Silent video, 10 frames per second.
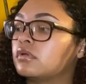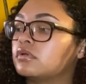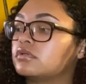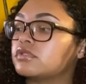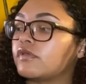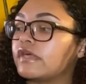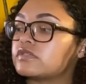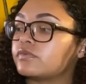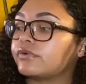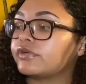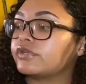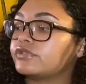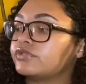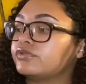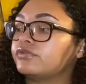So that's what we're gonna
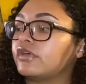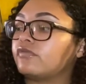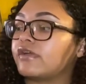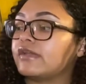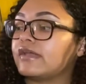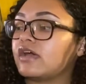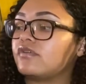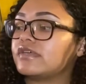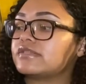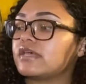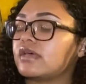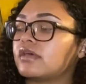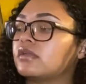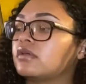do, and right now it's at